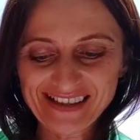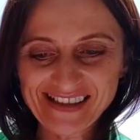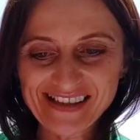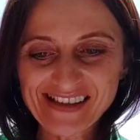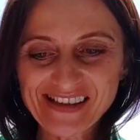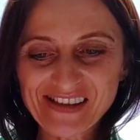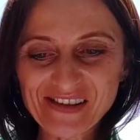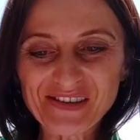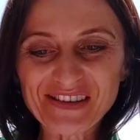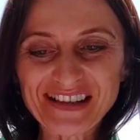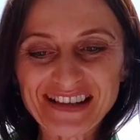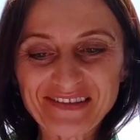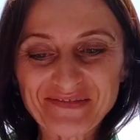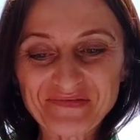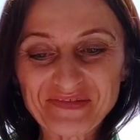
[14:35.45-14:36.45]
So
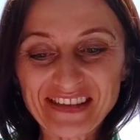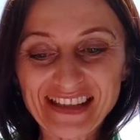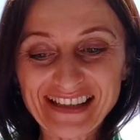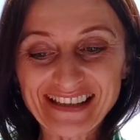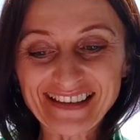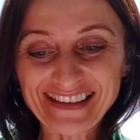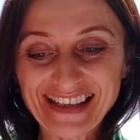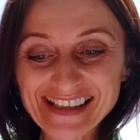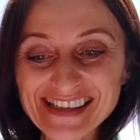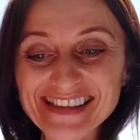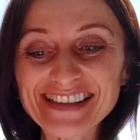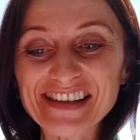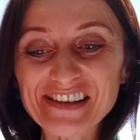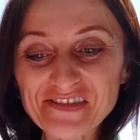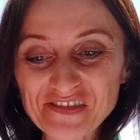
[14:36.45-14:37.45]
that's
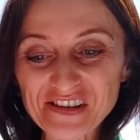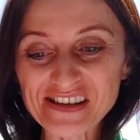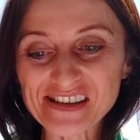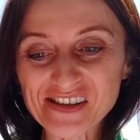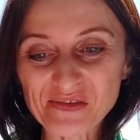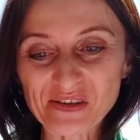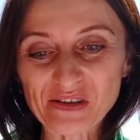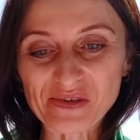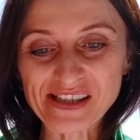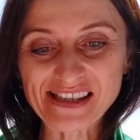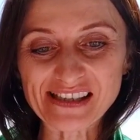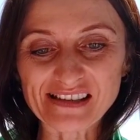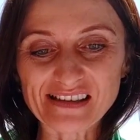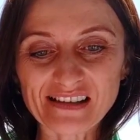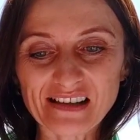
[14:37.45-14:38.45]
the difference with
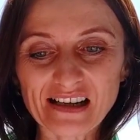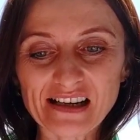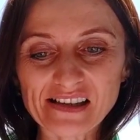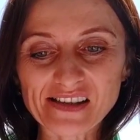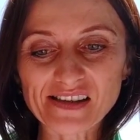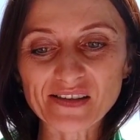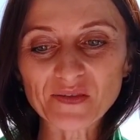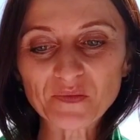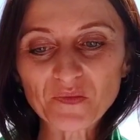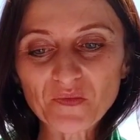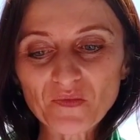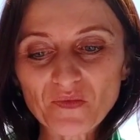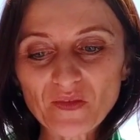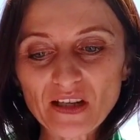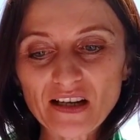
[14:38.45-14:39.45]
us,
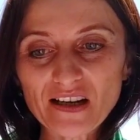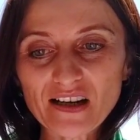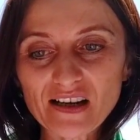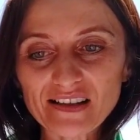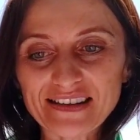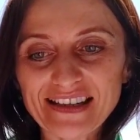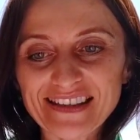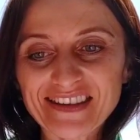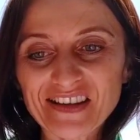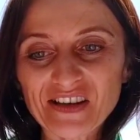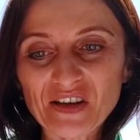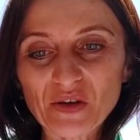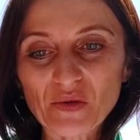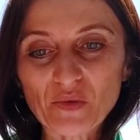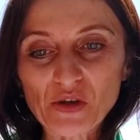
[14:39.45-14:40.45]

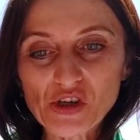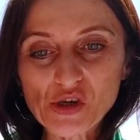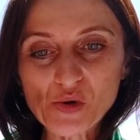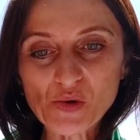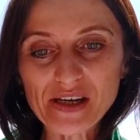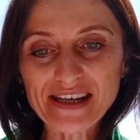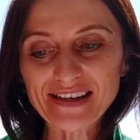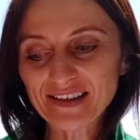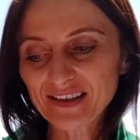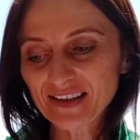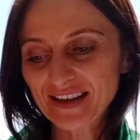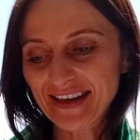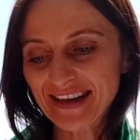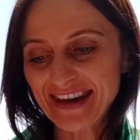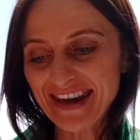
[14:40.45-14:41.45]
that we truly
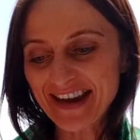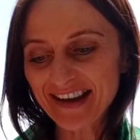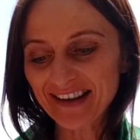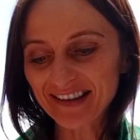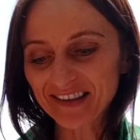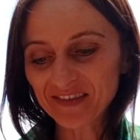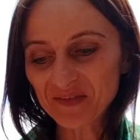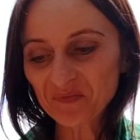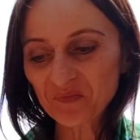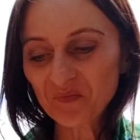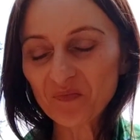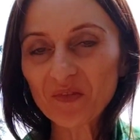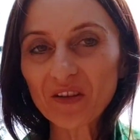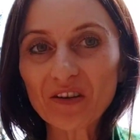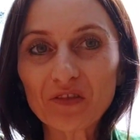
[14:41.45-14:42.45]
care
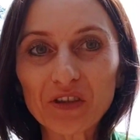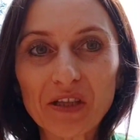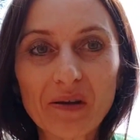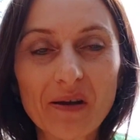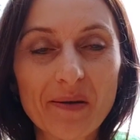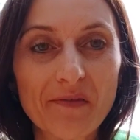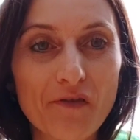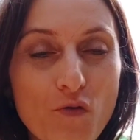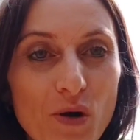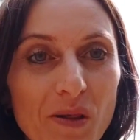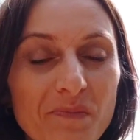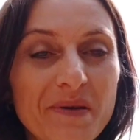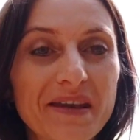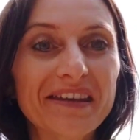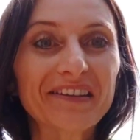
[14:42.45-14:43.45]
for the
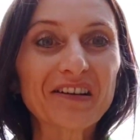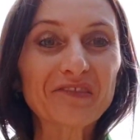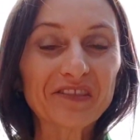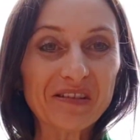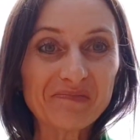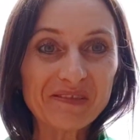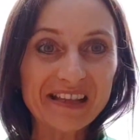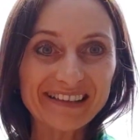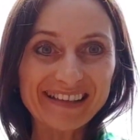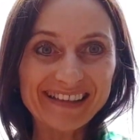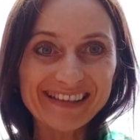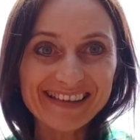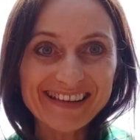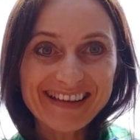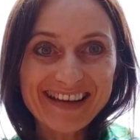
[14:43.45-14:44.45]
well-being of the
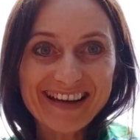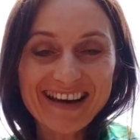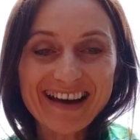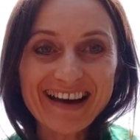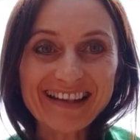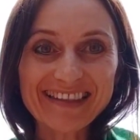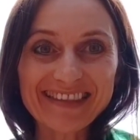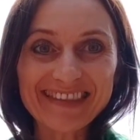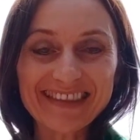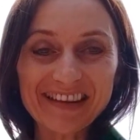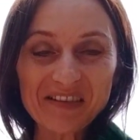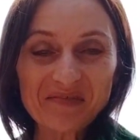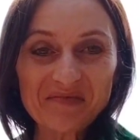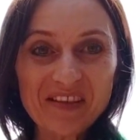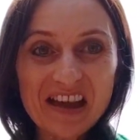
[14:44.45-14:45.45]
planet. And
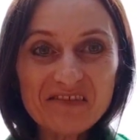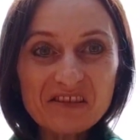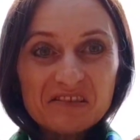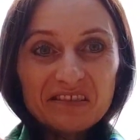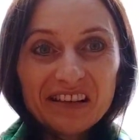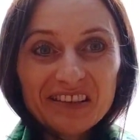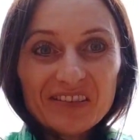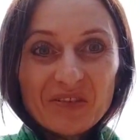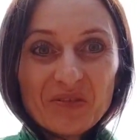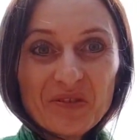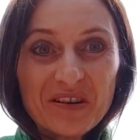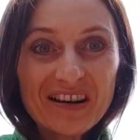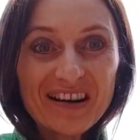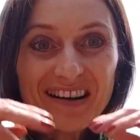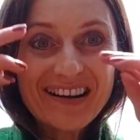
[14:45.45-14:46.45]
everyone who